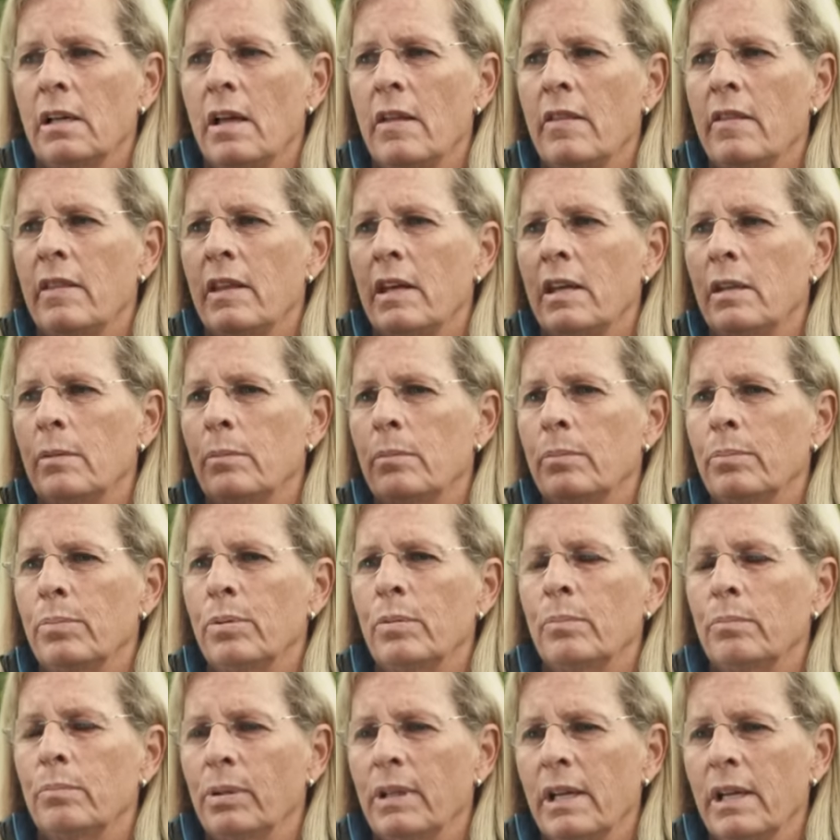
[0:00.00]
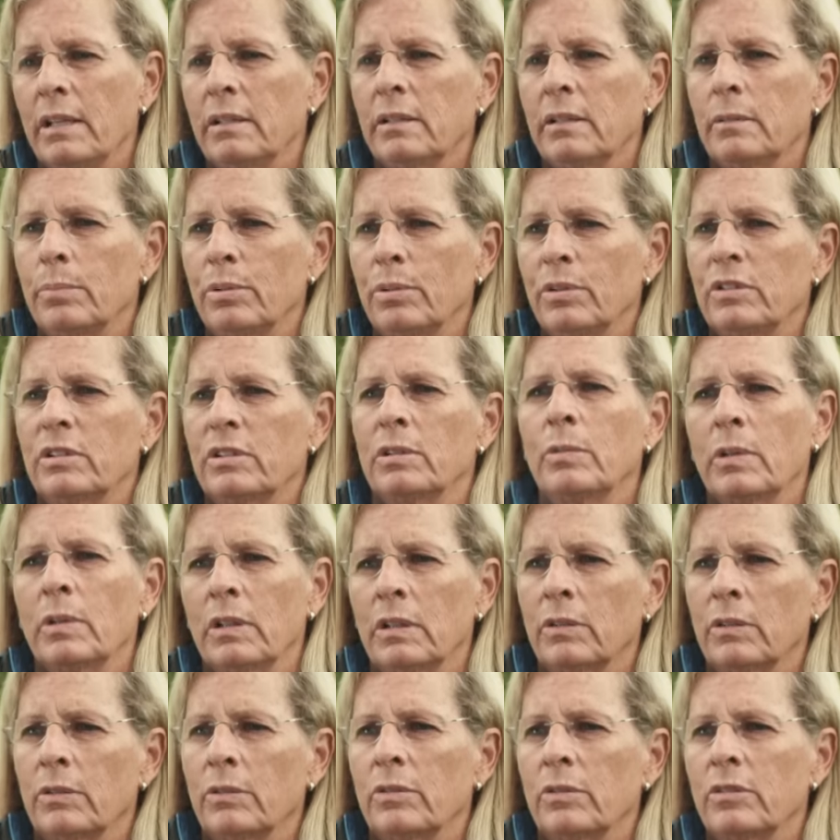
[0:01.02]
and then planted pussy
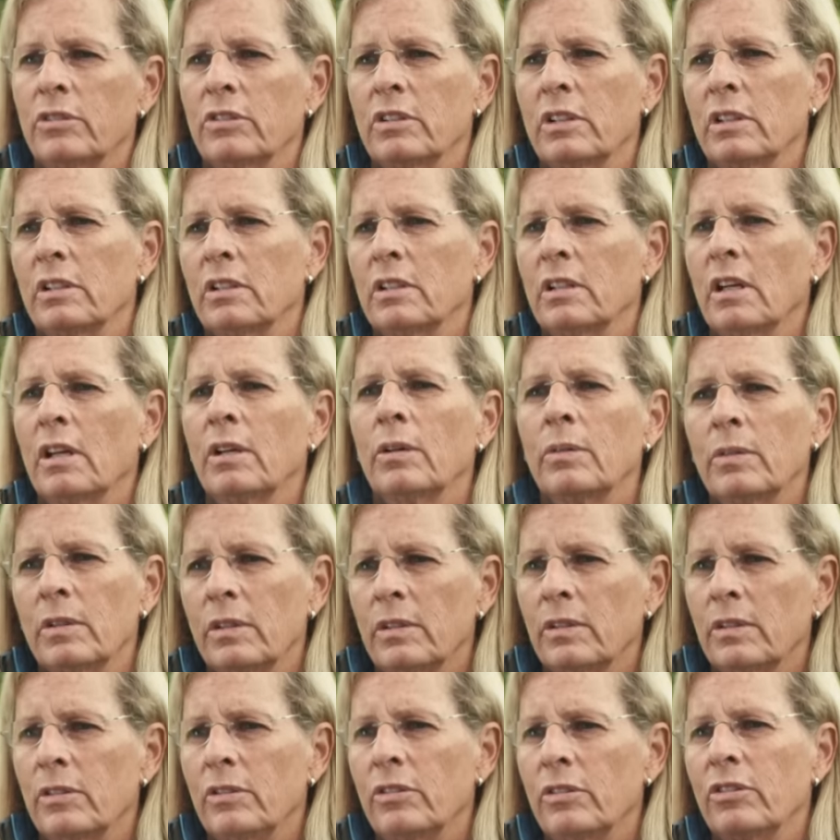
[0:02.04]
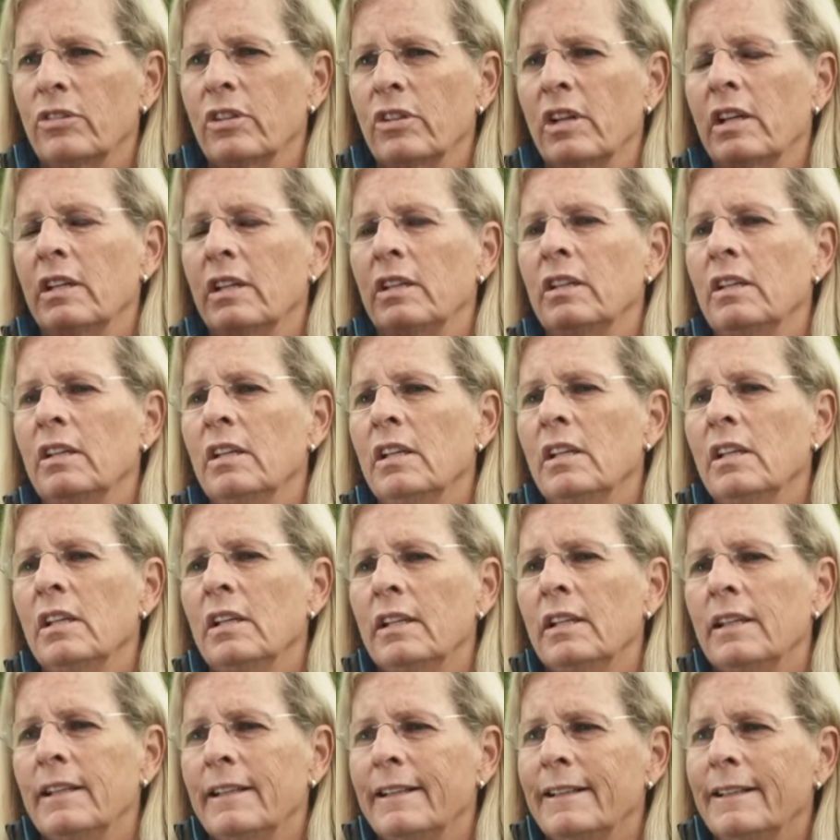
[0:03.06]
willows and gunneras and
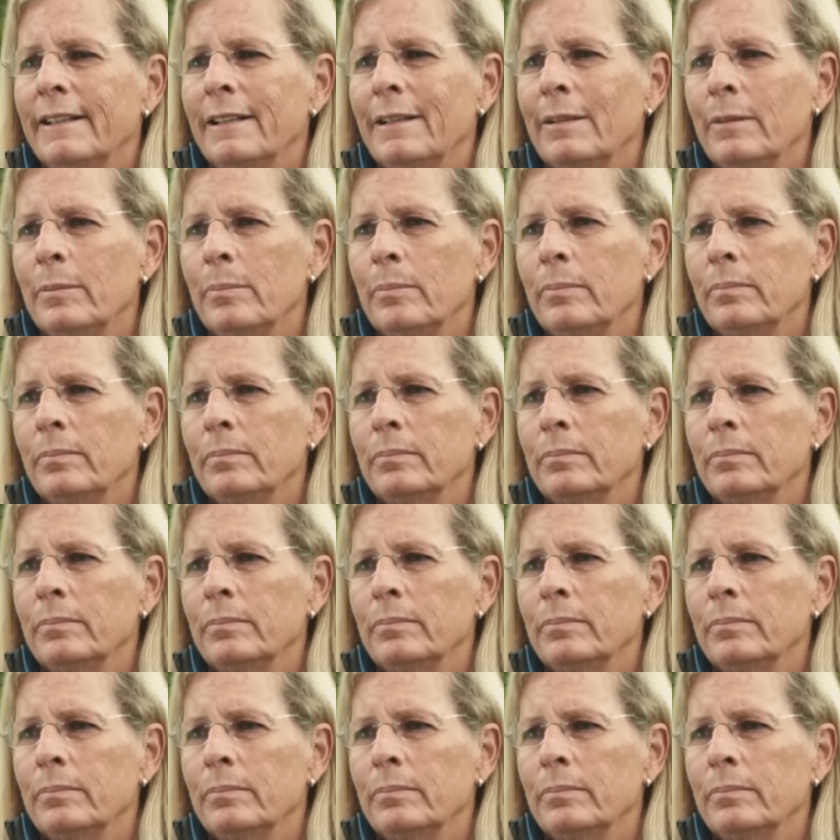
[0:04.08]
um,